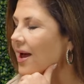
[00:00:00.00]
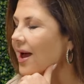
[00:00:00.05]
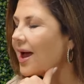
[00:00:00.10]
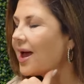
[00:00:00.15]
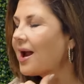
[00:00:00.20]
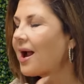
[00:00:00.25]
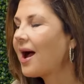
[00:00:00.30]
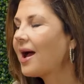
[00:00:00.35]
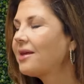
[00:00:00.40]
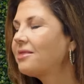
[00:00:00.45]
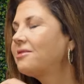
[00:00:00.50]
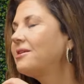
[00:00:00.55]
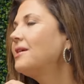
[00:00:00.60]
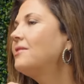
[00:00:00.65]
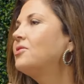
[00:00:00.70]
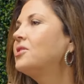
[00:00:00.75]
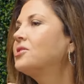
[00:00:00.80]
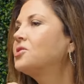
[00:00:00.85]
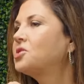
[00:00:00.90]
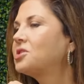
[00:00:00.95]
Yeah. I
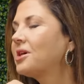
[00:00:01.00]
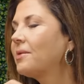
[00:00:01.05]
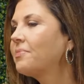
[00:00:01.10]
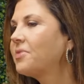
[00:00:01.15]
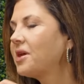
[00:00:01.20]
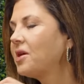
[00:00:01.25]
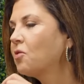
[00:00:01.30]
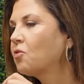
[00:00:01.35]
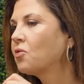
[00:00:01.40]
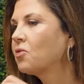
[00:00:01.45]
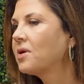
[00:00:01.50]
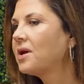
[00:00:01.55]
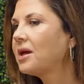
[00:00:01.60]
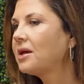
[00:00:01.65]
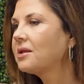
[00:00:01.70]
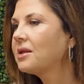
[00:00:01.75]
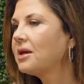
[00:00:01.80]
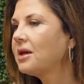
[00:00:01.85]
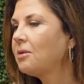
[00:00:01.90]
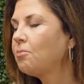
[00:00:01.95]
think there's something
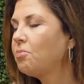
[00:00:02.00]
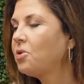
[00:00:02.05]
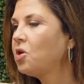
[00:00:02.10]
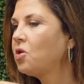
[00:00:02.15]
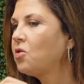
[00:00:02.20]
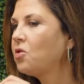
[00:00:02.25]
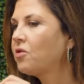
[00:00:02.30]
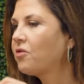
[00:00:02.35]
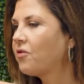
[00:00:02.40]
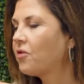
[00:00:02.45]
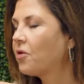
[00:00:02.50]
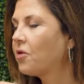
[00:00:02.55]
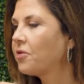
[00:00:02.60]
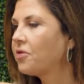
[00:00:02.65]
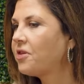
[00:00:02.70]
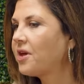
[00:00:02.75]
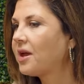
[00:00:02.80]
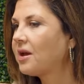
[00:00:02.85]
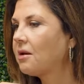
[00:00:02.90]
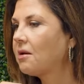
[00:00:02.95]
really beautiful
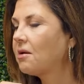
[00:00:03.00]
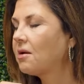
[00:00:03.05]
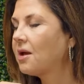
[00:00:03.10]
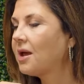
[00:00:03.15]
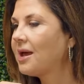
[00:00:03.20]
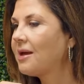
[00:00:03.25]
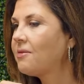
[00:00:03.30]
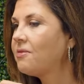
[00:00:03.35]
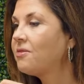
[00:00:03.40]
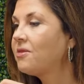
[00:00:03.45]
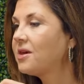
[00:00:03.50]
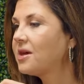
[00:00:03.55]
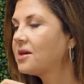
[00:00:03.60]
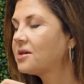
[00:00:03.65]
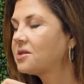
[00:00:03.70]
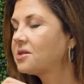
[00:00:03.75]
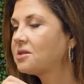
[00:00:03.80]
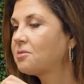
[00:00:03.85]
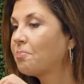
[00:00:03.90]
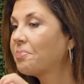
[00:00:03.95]
that in
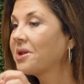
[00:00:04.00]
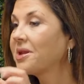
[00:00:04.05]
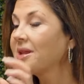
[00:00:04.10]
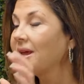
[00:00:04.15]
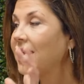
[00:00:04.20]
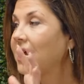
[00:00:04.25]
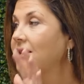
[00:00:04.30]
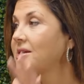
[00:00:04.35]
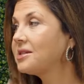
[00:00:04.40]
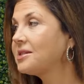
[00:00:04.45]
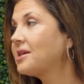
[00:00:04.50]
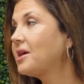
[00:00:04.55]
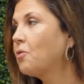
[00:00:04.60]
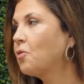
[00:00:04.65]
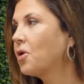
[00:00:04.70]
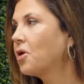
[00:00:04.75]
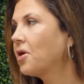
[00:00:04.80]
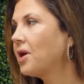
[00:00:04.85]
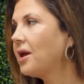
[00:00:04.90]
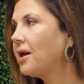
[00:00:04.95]
this place that
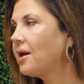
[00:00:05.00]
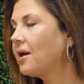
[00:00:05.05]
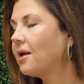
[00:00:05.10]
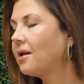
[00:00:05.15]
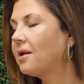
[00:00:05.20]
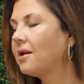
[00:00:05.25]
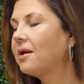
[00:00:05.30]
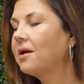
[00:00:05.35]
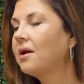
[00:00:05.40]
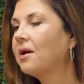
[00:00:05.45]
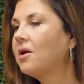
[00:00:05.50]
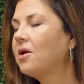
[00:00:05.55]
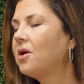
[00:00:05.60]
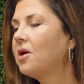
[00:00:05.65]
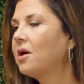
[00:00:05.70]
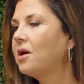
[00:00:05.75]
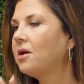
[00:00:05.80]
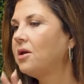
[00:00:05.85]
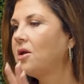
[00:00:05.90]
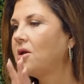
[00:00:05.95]
we're in,
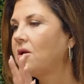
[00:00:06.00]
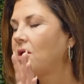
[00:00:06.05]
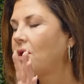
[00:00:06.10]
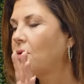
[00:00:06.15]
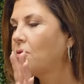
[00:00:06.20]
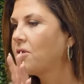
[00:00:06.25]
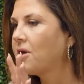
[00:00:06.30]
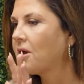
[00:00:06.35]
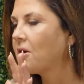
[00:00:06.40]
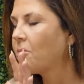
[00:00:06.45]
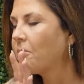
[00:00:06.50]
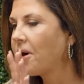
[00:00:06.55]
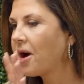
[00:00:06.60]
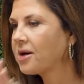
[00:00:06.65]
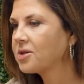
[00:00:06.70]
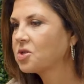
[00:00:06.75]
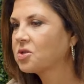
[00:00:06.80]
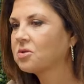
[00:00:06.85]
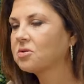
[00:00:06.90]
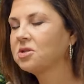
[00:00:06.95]
you know, that
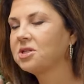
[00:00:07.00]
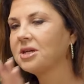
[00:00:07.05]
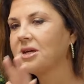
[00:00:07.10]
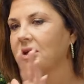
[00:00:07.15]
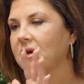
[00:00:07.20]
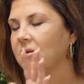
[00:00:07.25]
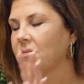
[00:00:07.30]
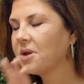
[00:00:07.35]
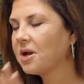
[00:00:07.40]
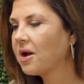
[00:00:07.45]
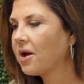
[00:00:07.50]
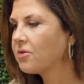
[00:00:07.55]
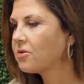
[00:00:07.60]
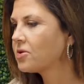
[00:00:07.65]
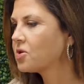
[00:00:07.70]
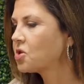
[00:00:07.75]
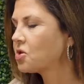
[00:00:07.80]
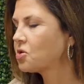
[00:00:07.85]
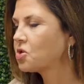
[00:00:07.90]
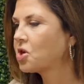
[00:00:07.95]
Apostle Tim and
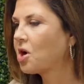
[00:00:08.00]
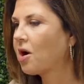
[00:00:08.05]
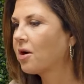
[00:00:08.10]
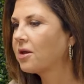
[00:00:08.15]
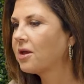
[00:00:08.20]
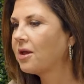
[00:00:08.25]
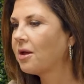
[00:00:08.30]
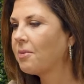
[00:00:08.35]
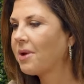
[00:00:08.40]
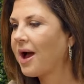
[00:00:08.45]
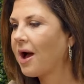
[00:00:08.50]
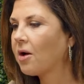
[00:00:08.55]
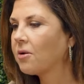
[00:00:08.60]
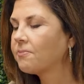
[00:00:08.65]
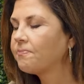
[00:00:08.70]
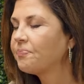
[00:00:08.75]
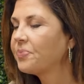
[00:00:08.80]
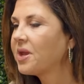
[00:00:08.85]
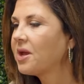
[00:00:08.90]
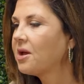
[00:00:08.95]
others are talking
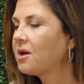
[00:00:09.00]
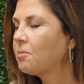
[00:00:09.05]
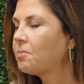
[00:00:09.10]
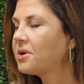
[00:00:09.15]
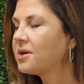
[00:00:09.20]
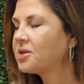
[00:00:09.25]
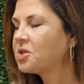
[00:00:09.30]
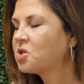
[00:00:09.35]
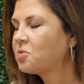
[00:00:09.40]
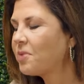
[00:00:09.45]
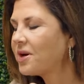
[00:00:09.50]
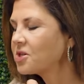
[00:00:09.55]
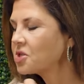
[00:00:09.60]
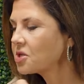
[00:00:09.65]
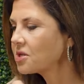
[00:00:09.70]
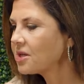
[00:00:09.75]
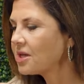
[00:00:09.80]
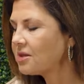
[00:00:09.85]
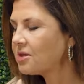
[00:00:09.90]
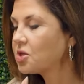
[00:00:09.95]
about but
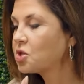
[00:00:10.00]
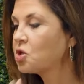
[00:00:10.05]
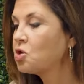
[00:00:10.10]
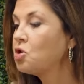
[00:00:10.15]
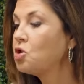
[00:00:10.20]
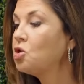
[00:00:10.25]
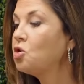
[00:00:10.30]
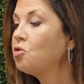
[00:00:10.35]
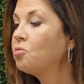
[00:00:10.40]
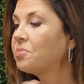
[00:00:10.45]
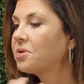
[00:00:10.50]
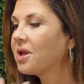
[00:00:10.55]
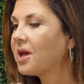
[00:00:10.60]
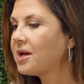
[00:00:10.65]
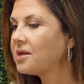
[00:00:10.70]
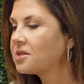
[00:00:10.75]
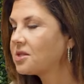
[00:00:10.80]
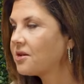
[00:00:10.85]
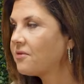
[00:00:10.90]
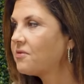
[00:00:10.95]
especially this new
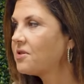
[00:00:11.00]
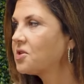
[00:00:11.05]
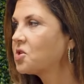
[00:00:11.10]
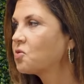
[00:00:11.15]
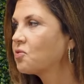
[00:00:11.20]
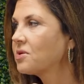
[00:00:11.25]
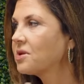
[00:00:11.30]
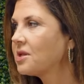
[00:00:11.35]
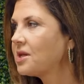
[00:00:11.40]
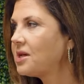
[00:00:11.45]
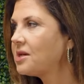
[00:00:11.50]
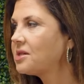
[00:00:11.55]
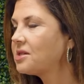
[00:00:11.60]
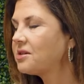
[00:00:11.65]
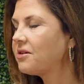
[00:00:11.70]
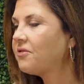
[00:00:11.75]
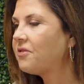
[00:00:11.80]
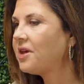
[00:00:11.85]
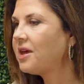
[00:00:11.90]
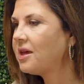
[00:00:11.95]
place of this
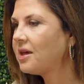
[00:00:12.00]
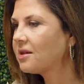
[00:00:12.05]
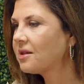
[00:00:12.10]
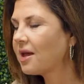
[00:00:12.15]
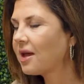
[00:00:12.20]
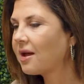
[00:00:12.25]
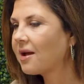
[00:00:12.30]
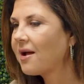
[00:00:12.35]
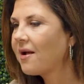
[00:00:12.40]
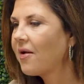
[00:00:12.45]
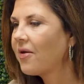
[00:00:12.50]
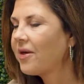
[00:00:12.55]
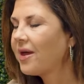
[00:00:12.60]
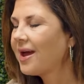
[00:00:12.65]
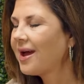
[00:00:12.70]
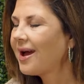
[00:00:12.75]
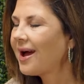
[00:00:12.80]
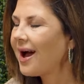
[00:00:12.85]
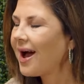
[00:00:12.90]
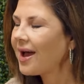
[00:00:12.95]
release of healing.
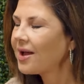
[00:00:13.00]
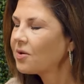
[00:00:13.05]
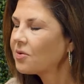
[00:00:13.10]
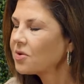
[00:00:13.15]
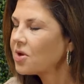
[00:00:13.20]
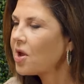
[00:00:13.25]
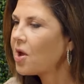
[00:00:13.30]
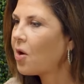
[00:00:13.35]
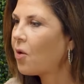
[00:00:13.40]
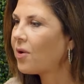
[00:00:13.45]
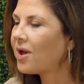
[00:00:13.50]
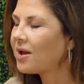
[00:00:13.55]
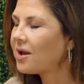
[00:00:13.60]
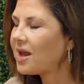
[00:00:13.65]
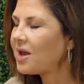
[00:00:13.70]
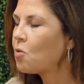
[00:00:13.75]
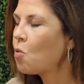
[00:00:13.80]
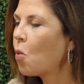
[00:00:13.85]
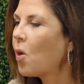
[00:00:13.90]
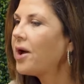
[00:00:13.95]
Mm-hmm. I don't know. It,
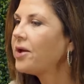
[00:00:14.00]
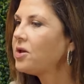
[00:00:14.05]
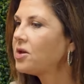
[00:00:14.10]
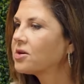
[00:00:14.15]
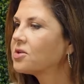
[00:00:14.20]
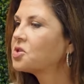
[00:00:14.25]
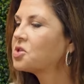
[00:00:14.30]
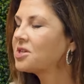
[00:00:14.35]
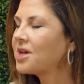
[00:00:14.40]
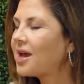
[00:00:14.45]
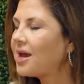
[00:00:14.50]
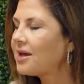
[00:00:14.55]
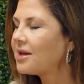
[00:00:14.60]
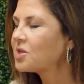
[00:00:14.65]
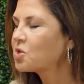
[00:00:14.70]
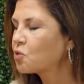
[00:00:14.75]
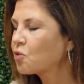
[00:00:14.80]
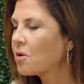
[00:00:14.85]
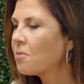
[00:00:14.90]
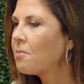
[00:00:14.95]
in what you're saying,
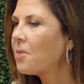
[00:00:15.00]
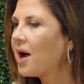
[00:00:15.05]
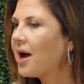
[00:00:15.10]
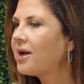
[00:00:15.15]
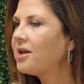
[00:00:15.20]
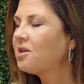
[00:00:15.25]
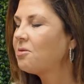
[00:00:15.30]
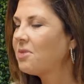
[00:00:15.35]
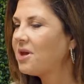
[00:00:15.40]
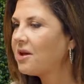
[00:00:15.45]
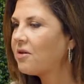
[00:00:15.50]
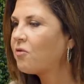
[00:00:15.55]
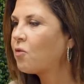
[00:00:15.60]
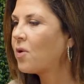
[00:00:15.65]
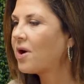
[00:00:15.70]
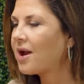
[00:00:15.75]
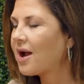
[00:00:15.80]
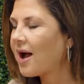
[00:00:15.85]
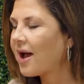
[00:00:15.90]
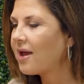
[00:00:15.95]
it's reminding me of
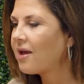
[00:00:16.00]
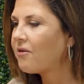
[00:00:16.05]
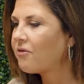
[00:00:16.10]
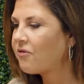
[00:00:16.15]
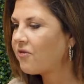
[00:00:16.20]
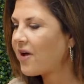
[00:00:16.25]
what I have